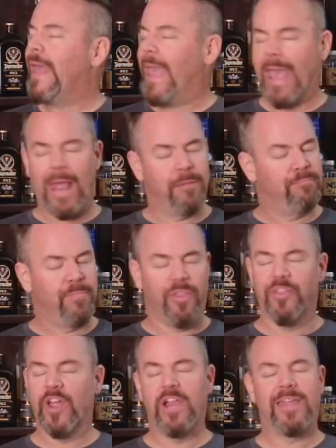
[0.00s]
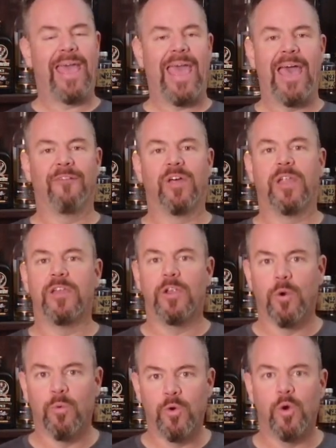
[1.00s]
And there you have it.
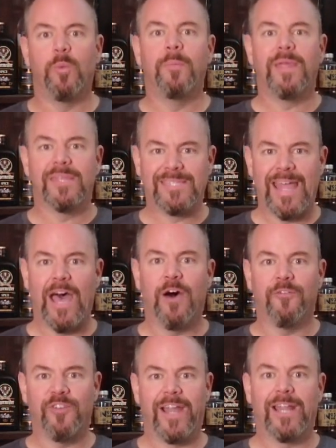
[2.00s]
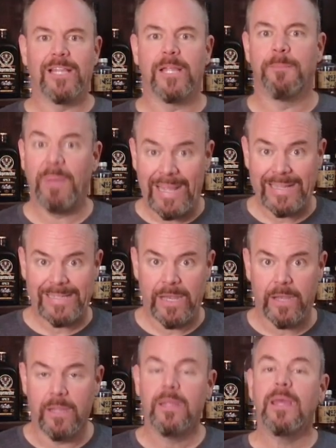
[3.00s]
Your room is now finally
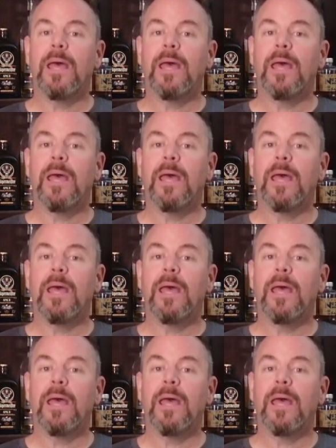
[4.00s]
painted.